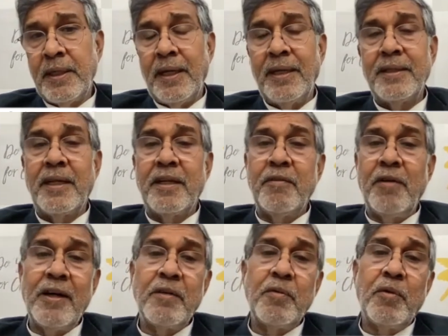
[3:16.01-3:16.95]
And the
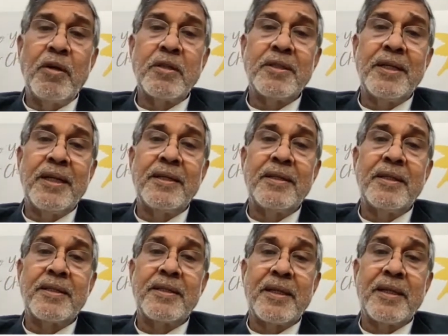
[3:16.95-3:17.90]
reward was that
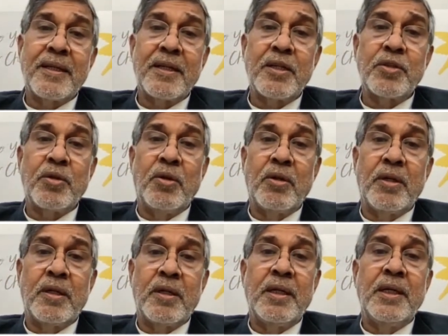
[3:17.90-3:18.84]
the circus
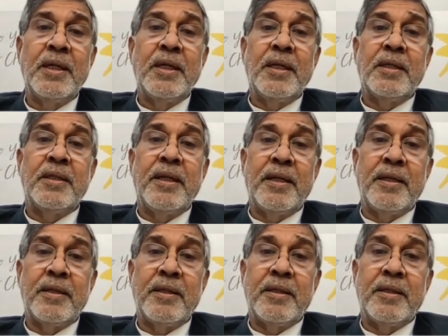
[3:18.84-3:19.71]
owner, the